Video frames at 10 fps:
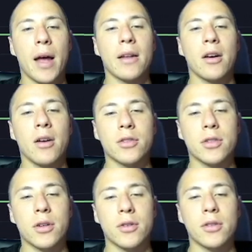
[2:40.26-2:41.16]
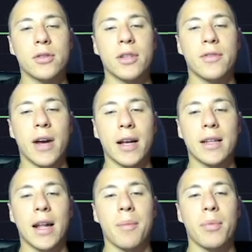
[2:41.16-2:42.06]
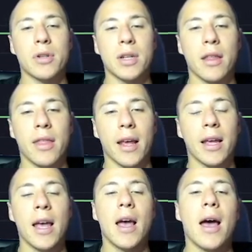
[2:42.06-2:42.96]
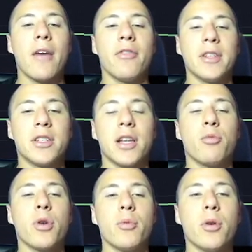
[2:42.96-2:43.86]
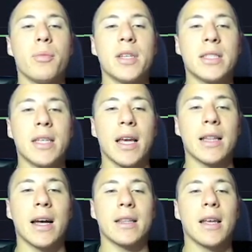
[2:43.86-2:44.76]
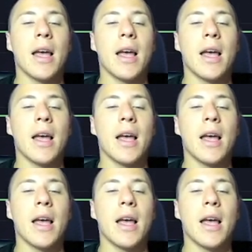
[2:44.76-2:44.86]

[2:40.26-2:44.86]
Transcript: and also due to the fact that I personally think eventually we will be seeing that